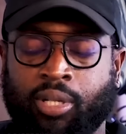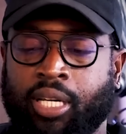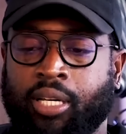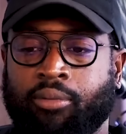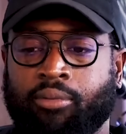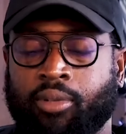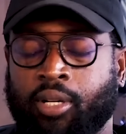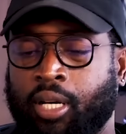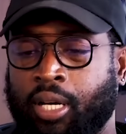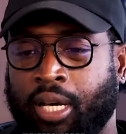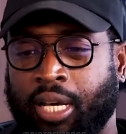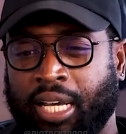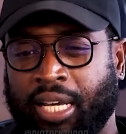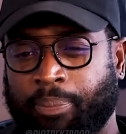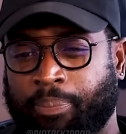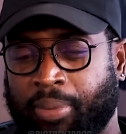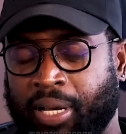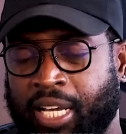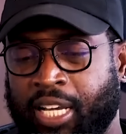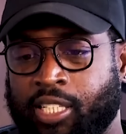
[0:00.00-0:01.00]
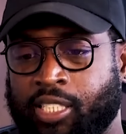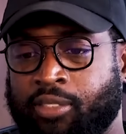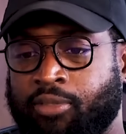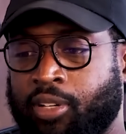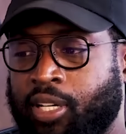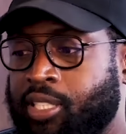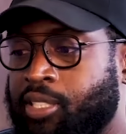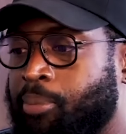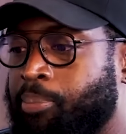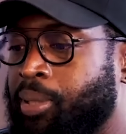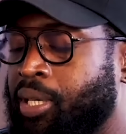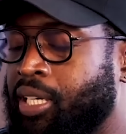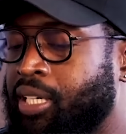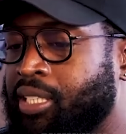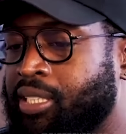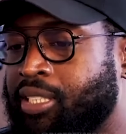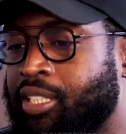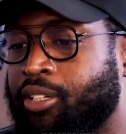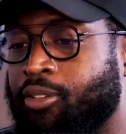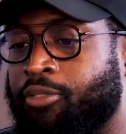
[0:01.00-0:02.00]
you. His ability
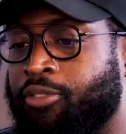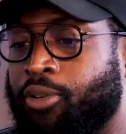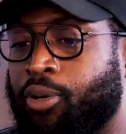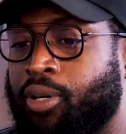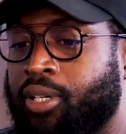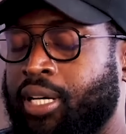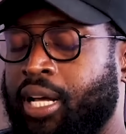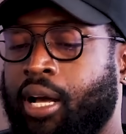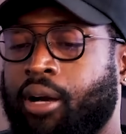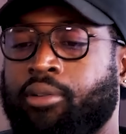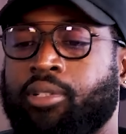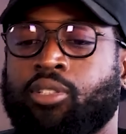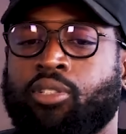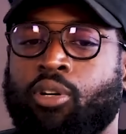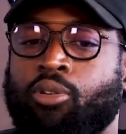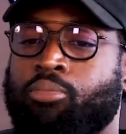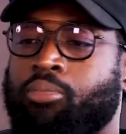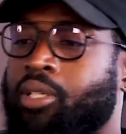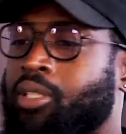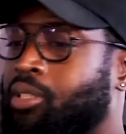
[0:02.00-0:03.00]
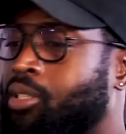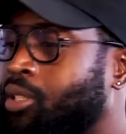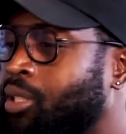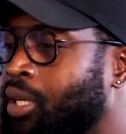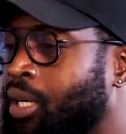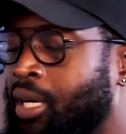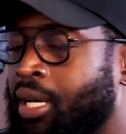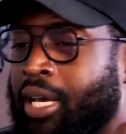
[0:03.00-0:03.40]
to see the floor now is so much,